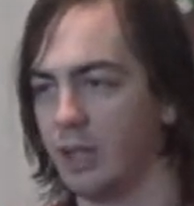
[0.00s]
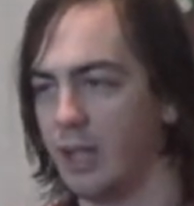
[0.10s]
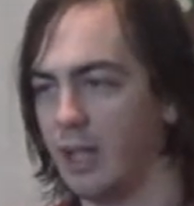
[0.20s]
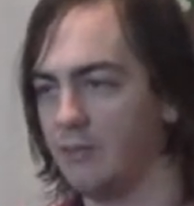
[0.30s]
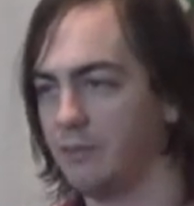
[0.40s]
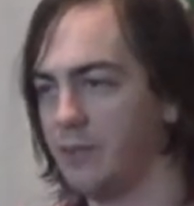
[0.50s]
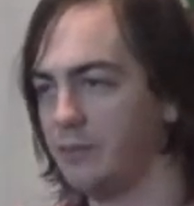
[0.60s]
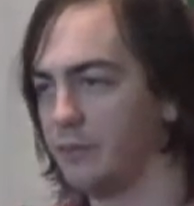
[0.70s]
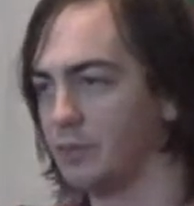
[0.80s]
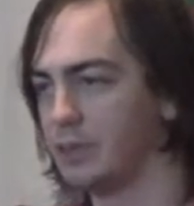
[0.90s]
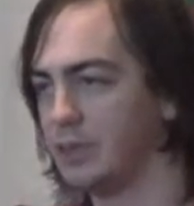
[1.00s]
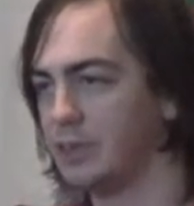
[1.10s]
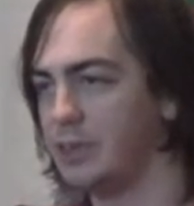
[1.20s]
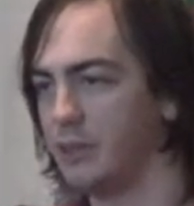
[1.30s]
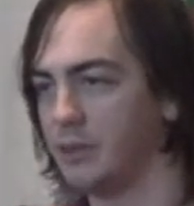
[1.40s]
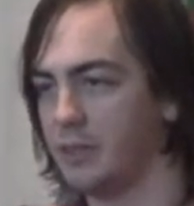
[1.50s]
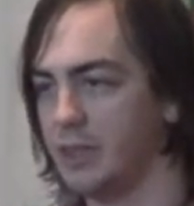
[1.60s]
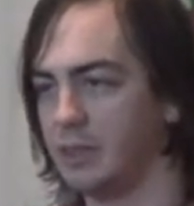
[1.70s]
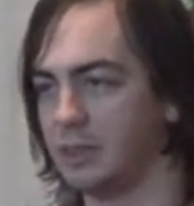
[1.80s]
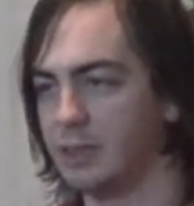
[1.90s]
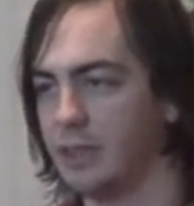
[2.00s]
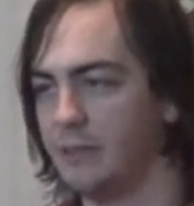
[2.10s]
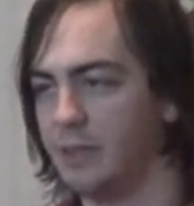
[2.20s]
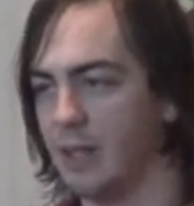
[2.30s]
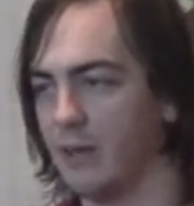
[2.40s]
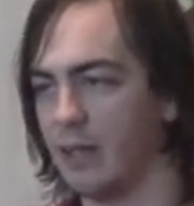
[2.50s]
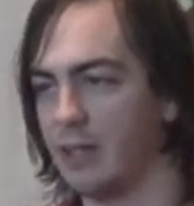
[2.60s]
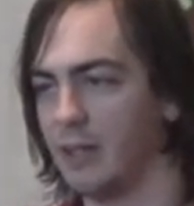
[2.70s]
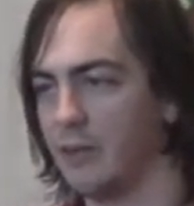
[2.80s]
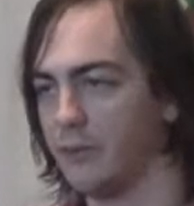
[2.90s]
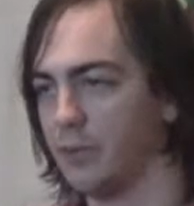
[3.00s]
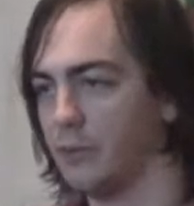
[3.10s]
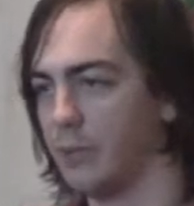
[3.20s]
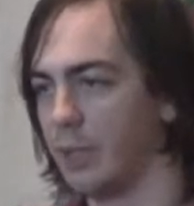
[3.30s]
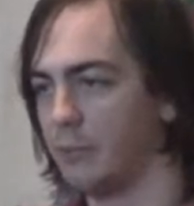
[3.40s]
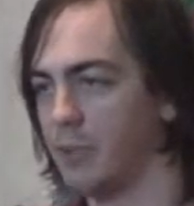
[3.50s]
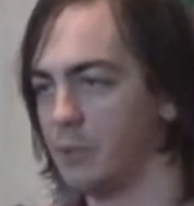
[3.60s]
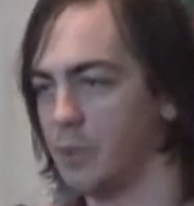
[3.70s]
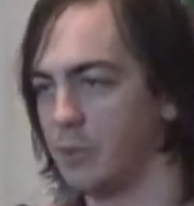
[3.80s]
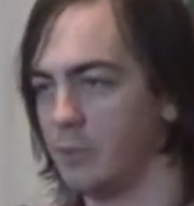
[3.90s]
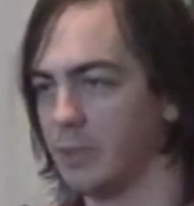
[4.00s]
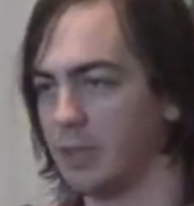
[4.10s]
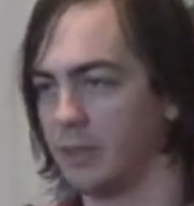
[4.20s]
I've lived for 60 long years. Even now I get a thrill when I'm with a Pokemon.